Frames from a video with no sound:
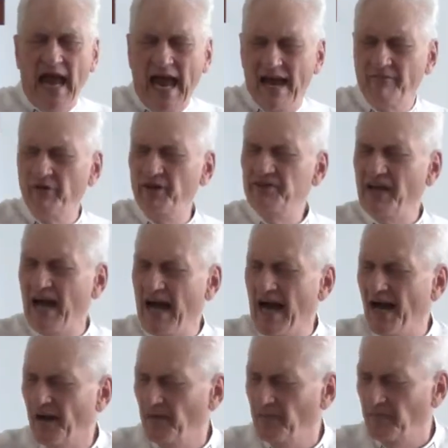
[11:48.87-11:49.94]
Every
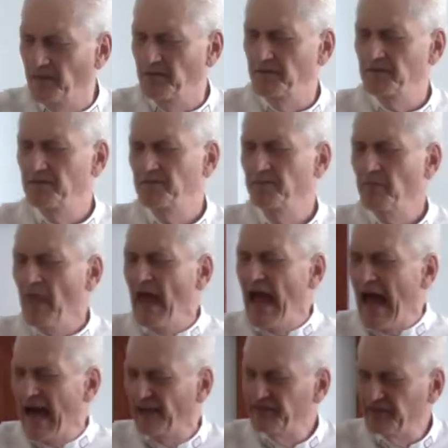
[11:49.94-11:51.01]
time
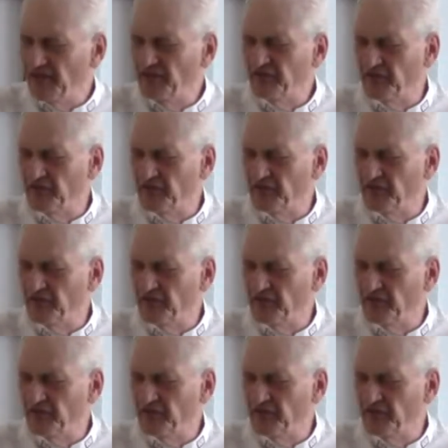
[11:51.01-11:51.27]
I see